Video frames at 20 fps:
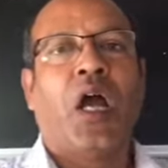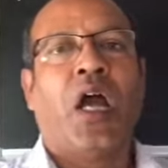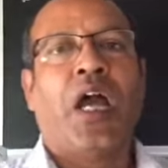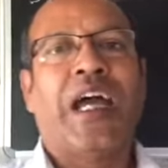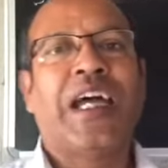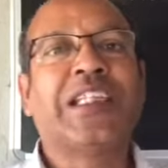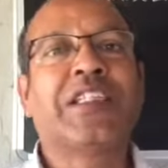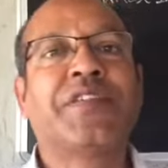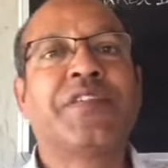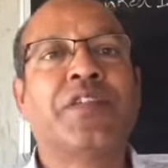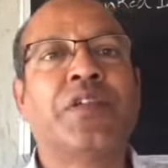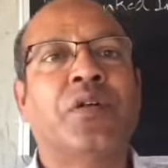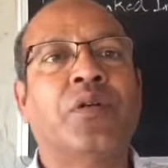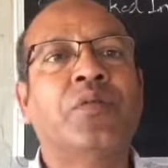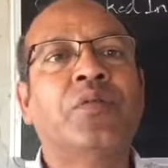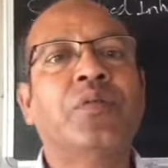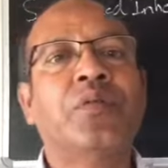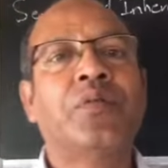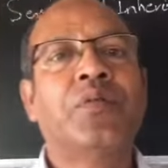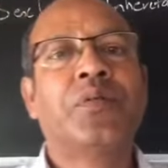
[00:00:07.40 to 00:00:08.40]
As we
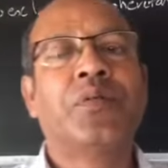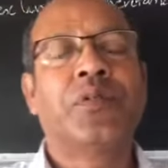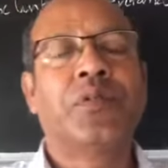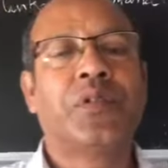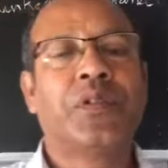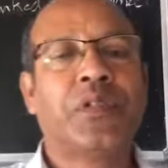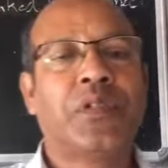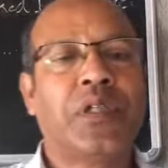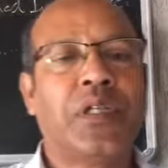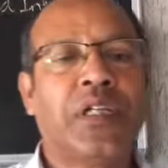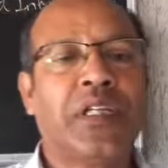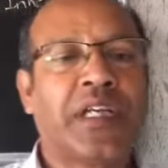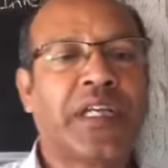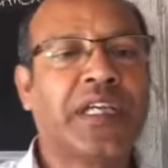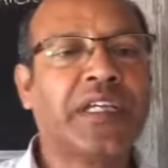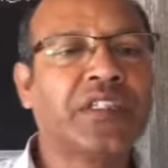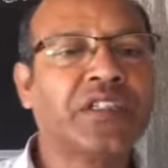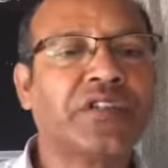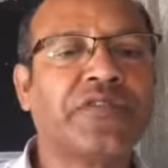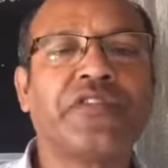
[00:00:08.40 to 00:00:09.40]
know, in the
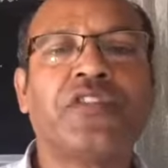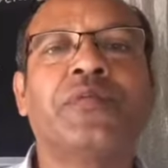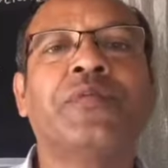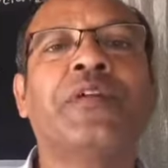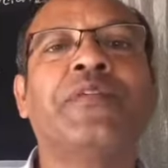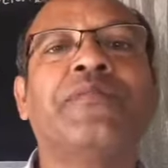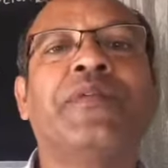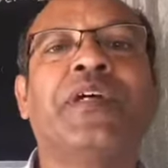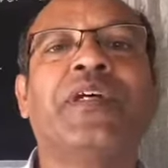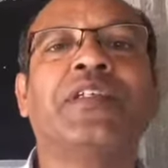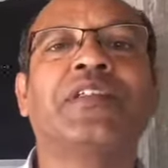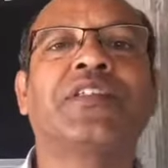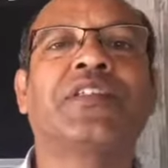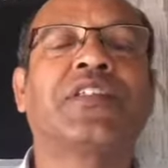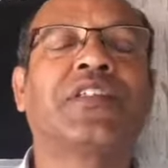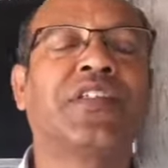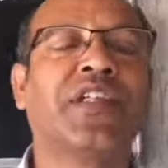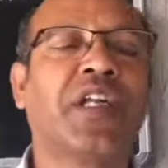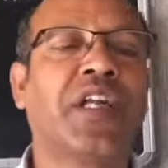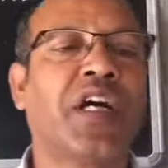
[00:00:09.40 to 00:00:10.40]
case of human
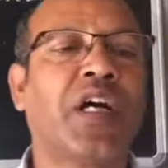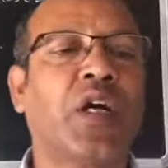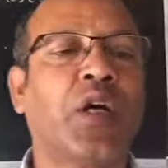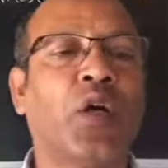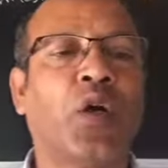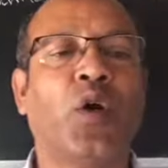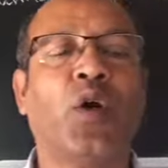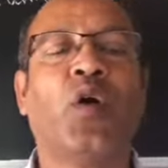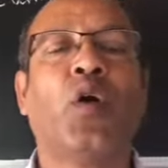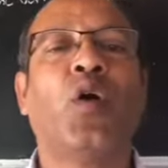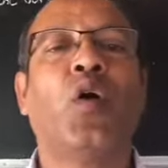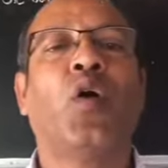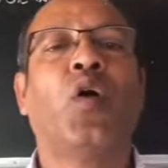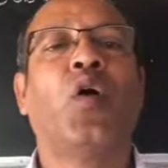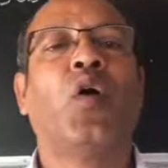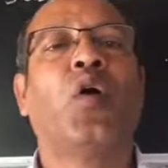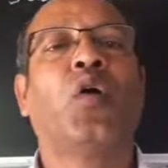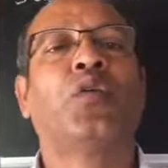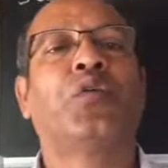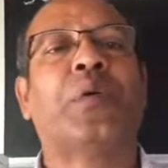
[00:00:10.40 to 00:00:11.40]
beings, there are
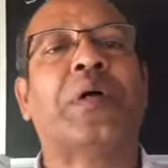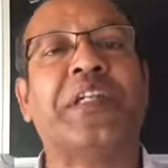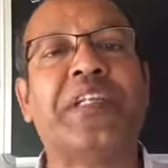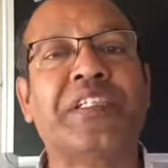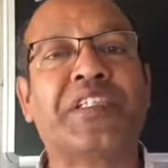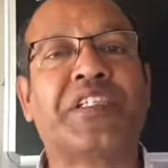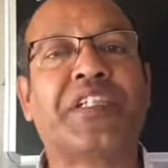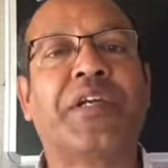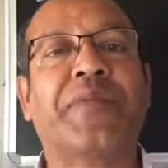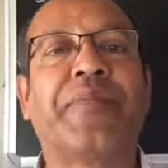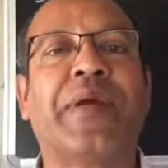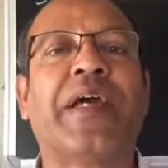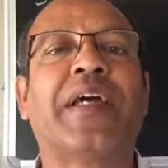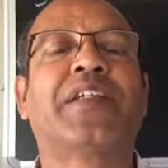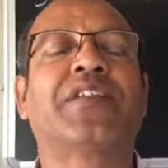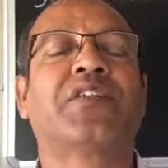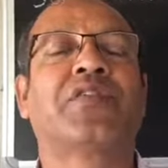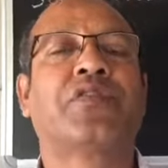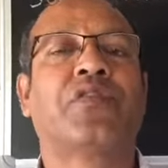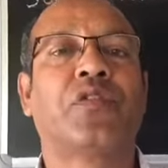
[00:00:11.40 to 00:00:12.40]
23
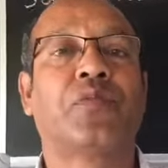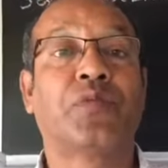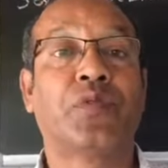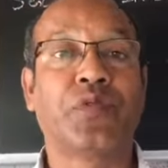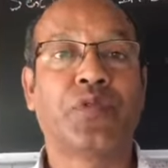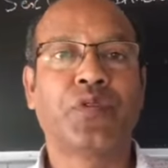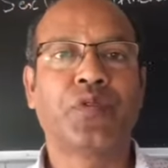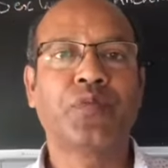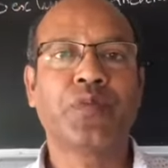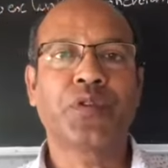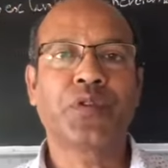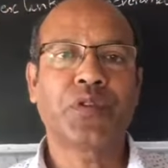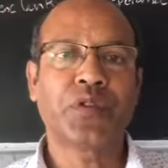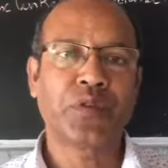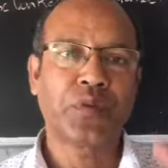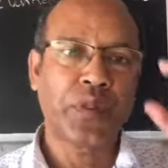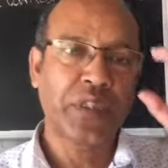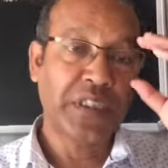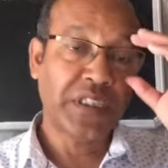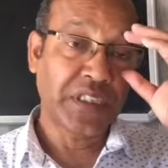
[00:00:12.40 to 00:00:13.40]
pairs of chromosomes,
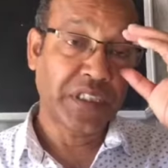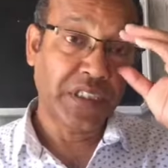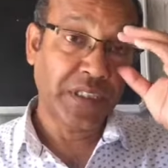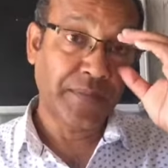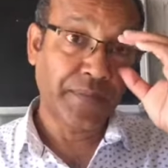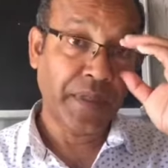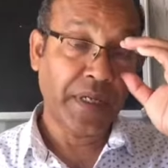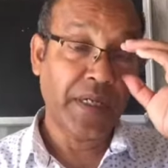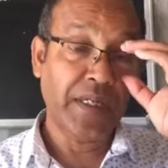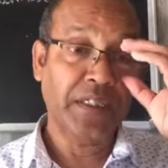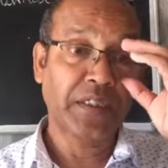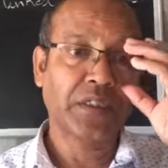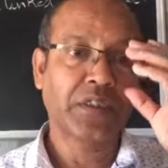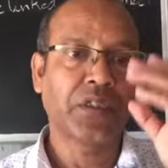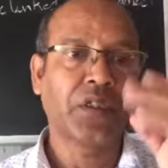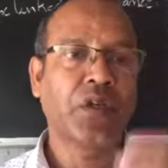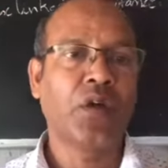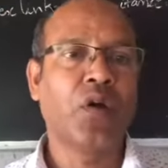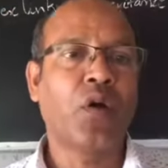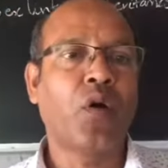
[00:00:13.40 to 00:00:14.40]
23
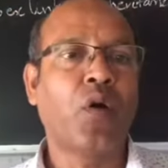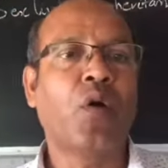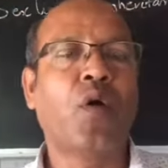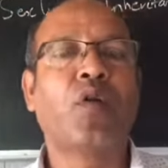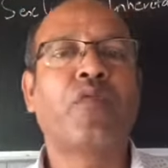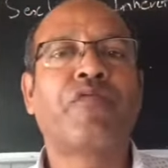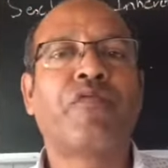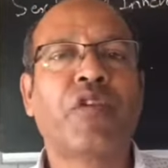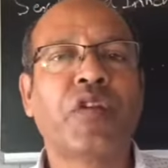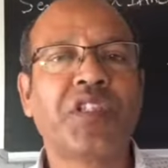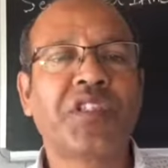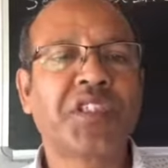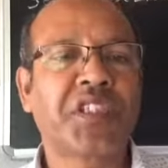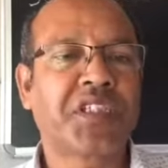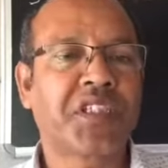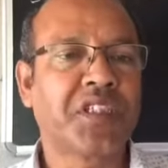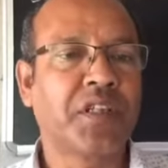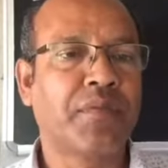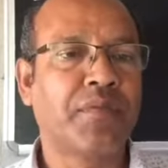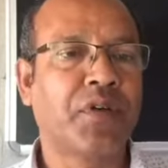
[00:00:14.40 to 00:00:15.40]
pairs or
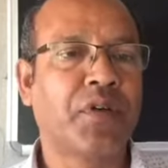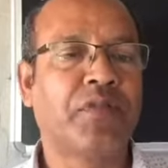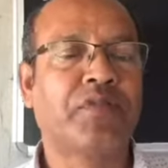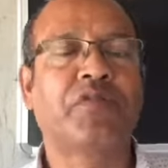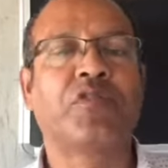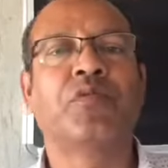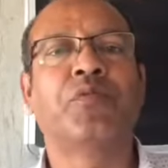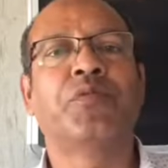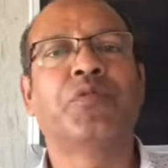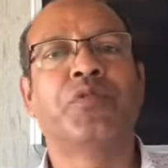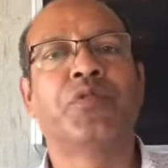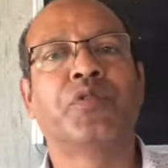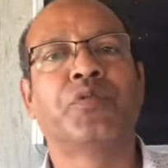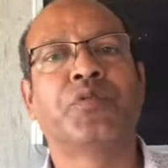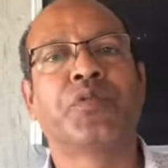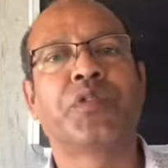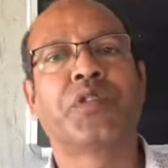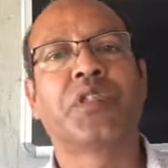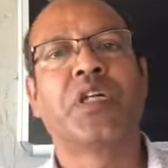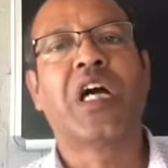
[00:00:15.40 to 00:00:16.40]
46 number of
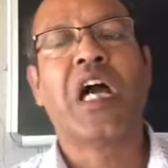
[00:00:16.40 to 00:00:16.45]
chromosomes.